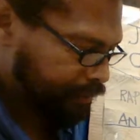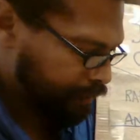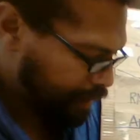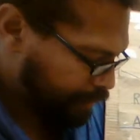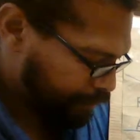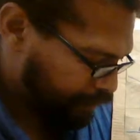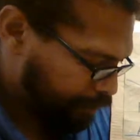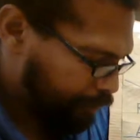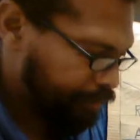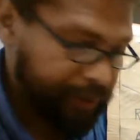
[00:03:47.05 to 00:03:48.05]
So that was the
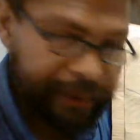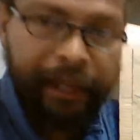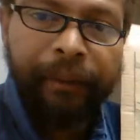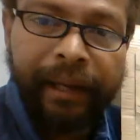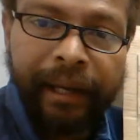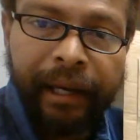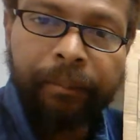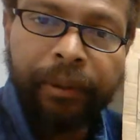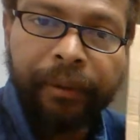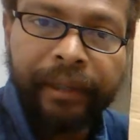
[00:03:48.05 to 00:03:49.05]
poster. Now, when I
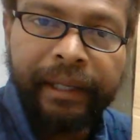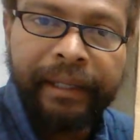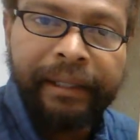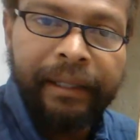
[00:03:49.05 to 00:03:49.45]
uploaded it,